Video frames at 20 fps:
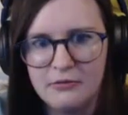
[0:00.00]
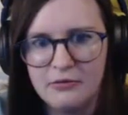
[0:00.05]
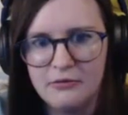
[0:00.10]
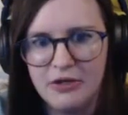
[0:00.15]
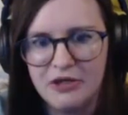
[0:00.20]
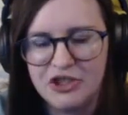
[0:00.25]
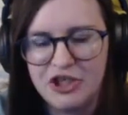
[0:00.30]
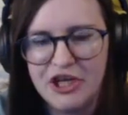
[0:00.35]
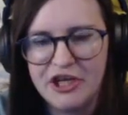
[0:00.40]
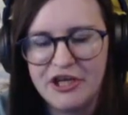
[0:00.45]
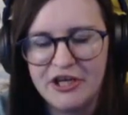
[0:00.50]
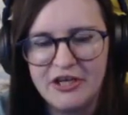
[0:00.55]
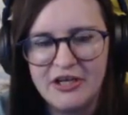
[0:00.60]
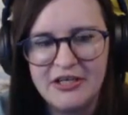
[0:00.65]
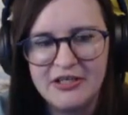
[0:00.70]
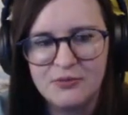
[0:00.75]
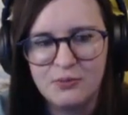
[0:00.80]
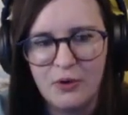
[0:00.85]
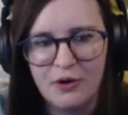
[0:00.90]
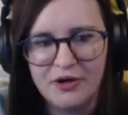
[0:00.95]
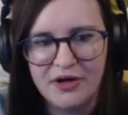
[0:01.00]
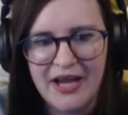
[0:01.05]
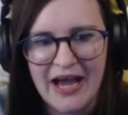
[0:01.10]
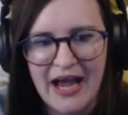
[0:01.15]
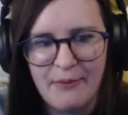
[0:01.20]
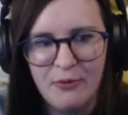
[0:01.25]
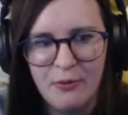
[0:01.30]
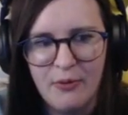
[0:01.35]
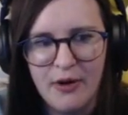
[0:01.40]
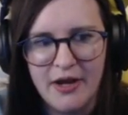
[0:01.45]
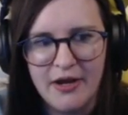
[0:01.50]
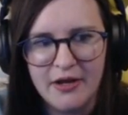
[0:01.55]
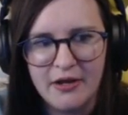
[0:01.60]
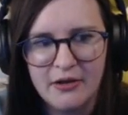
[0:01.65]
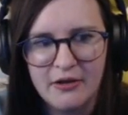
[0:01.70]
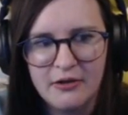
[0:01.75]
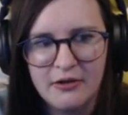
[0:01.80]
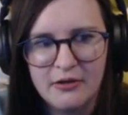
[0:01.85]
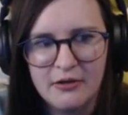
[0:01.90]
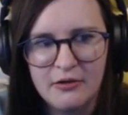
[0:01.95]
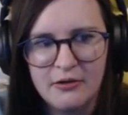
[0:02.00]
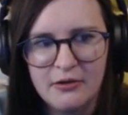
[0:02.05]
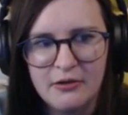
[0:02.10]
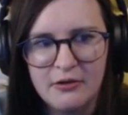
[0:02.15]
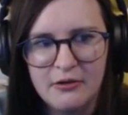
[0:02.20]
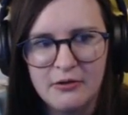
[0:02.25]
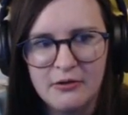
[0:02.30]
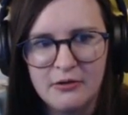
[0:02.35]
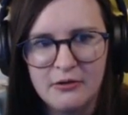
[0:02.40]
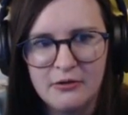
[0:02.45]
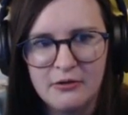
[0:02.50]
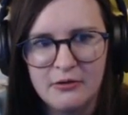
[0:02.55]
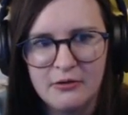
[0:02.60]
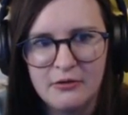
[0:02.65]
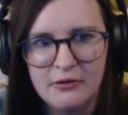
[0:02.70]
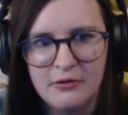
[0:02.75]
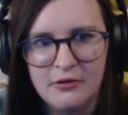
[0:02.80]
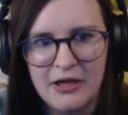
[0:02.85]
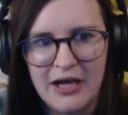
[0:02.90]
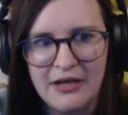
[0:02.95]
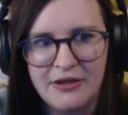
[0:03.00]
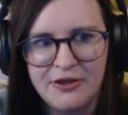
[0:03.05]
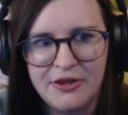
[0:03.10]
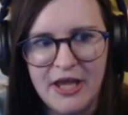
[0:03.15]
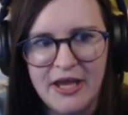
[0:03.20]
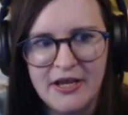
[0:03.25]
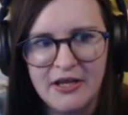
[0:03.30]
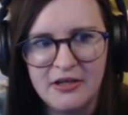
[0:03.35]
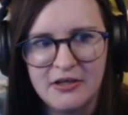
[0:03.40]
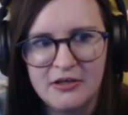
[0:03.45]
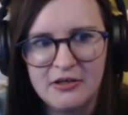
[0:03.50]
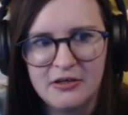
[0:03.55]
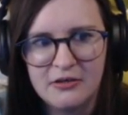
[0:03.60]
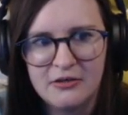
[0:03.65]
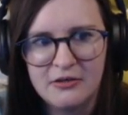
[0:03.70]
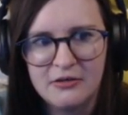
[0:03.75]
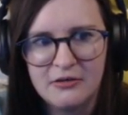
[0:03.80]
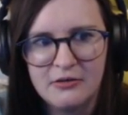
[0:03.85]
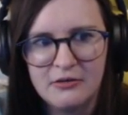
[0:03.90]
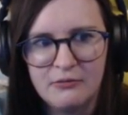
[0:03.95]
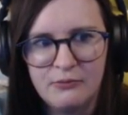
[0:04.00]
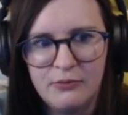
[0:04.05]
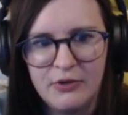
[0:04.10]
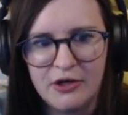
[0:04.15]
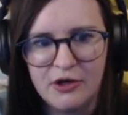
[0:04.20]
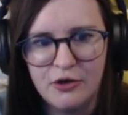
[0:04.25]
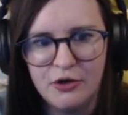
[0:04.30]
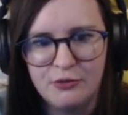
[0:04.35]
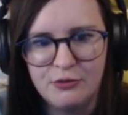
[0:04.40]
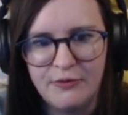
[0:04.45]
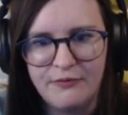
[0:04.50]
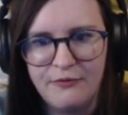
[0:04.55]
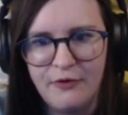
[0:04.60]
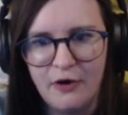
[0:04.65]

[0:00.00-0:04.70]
Right, Chica is one cam away. I think we're good with